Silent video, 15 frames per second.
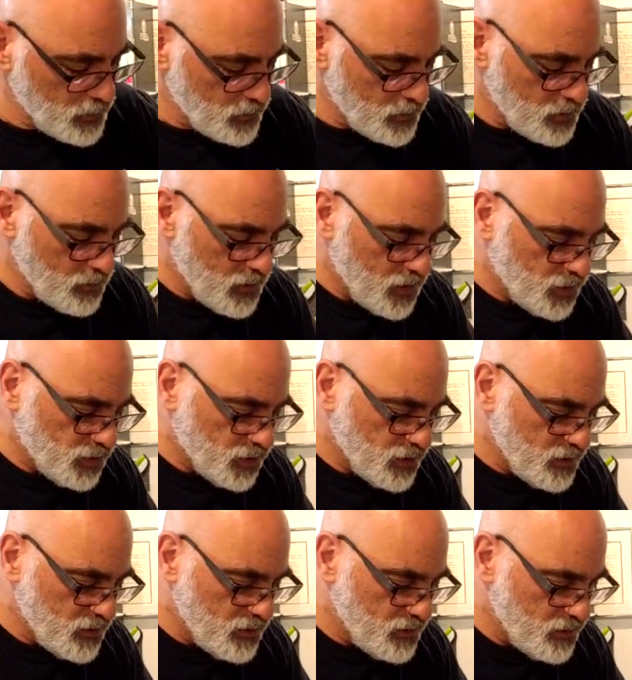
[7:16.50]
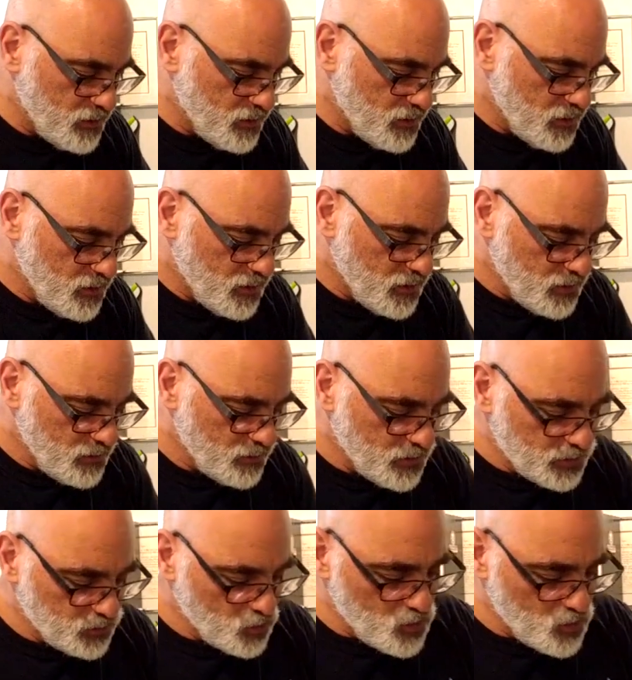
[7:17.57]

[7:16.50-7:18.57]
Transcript: We'll make sure that just